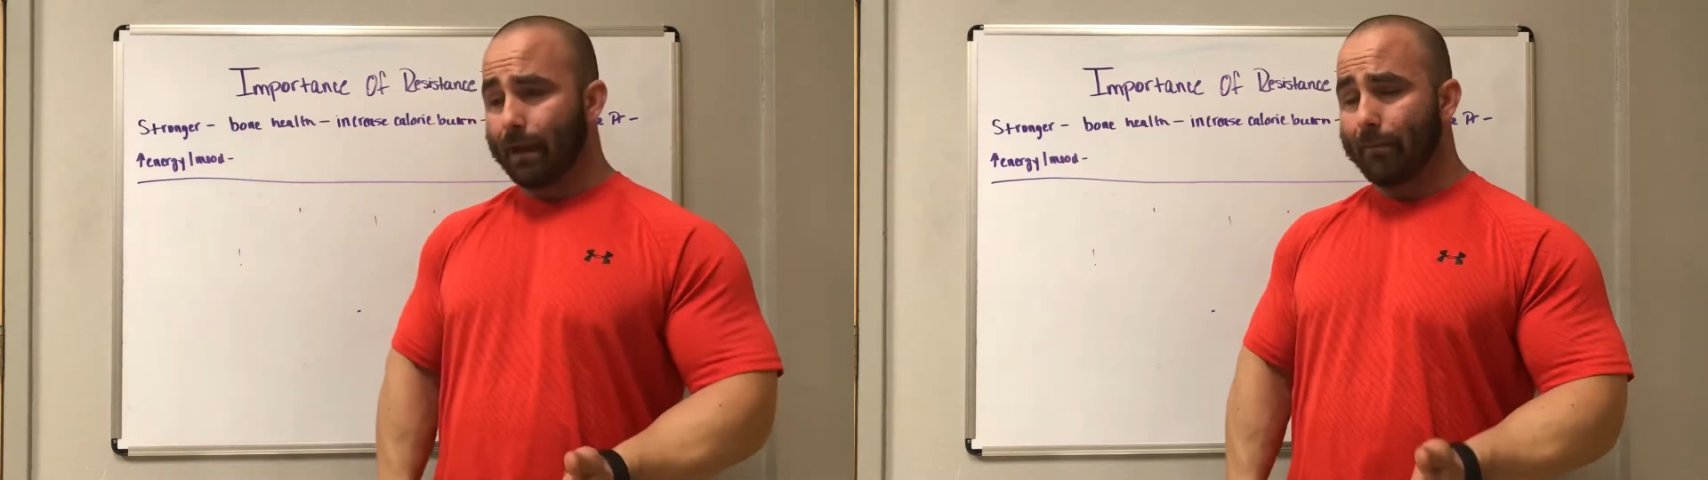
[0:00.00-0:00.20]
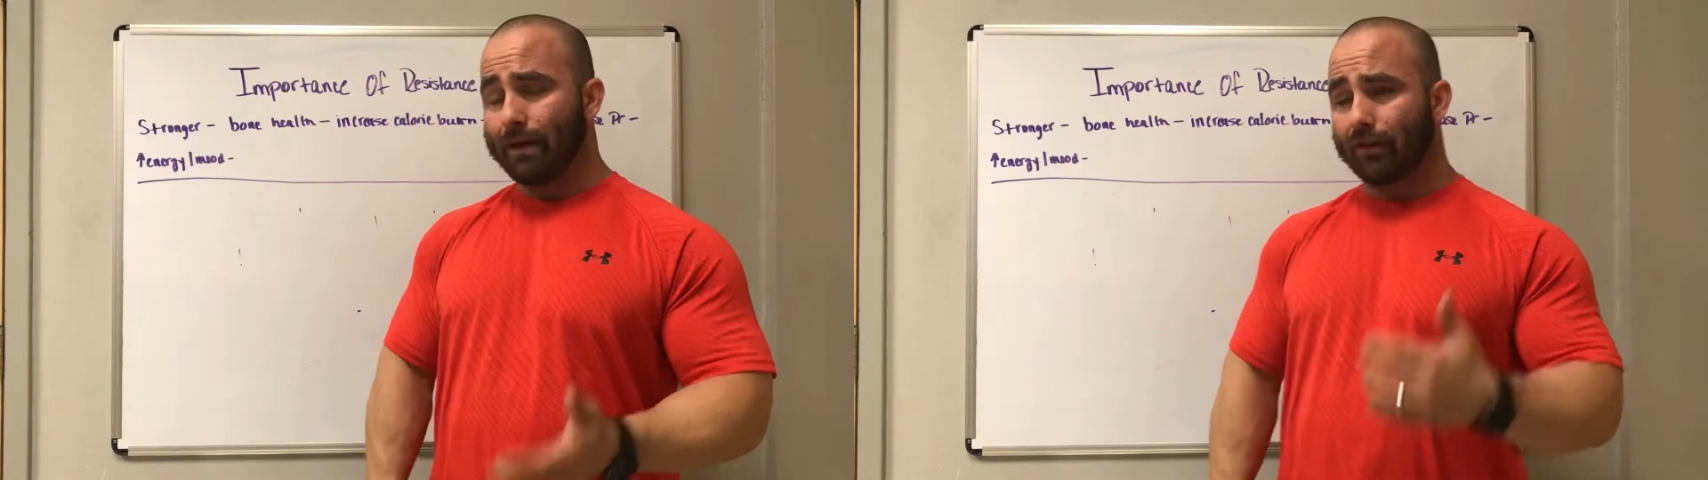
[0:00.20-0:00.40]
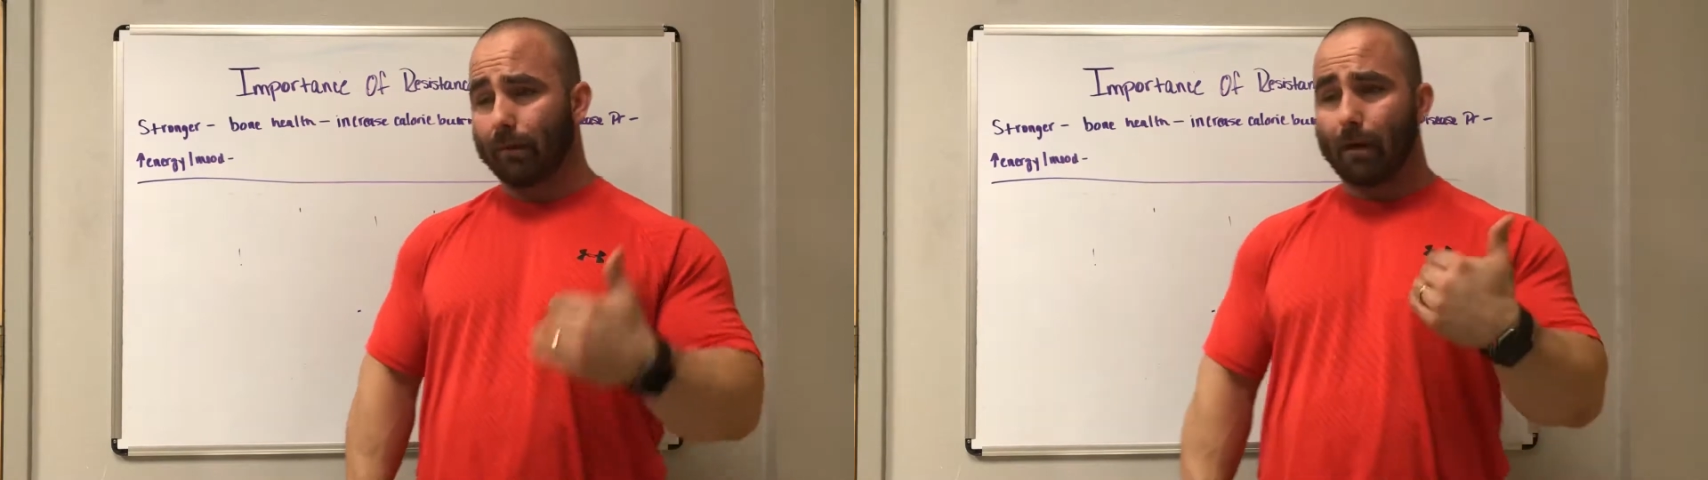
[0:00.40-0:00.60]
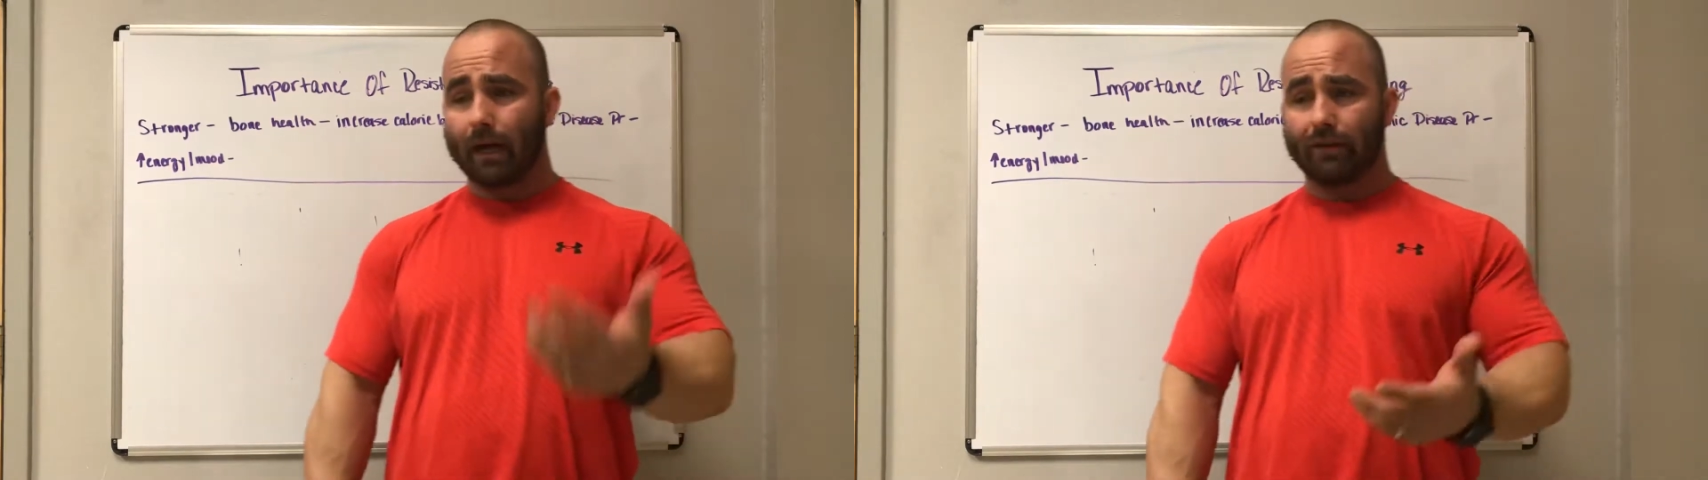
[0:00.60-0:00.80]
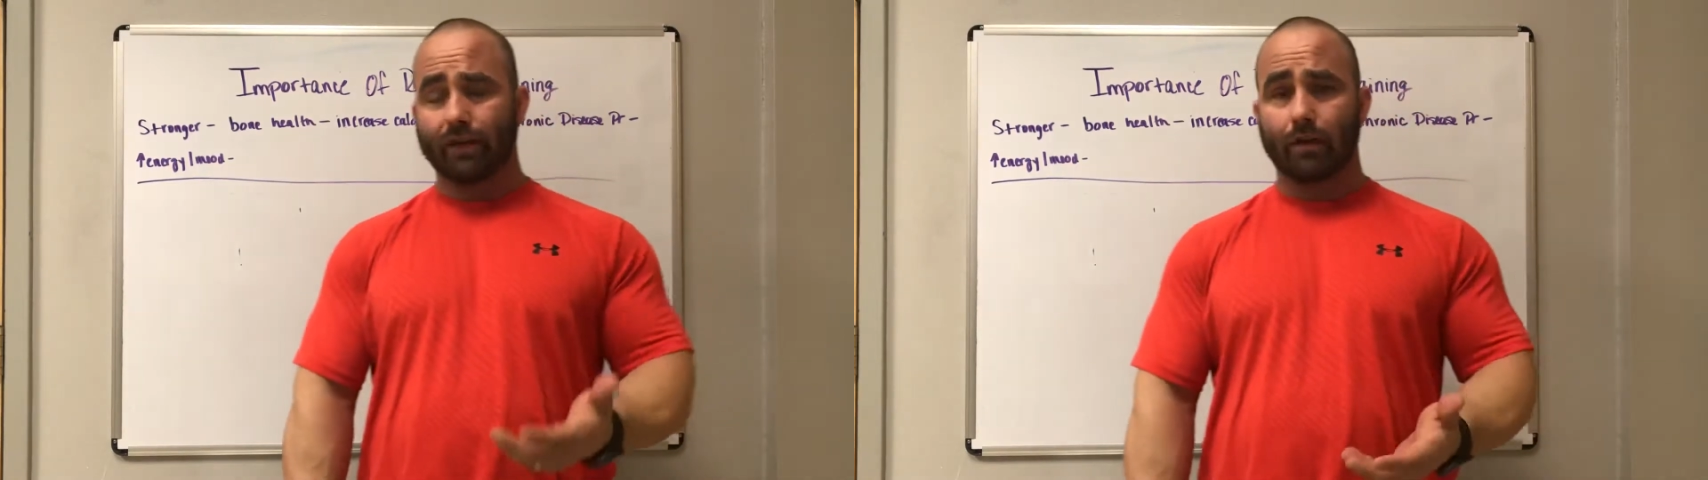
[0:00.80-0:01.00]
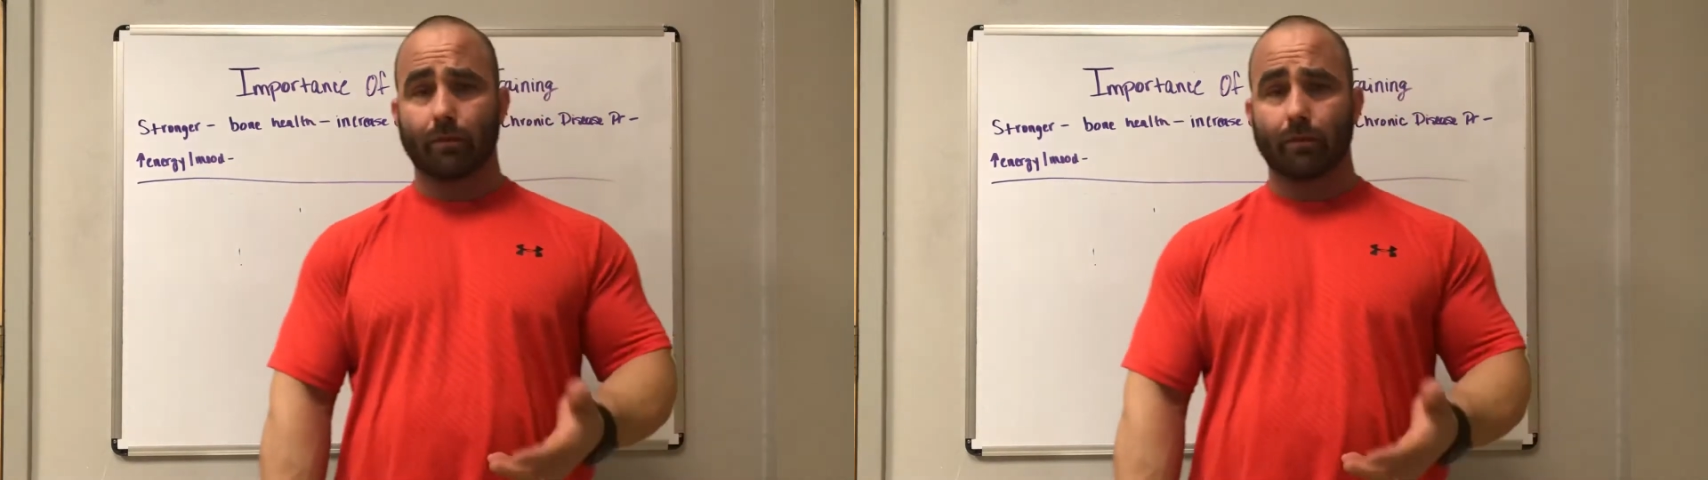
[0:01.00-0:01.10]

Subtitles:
That means our body's going to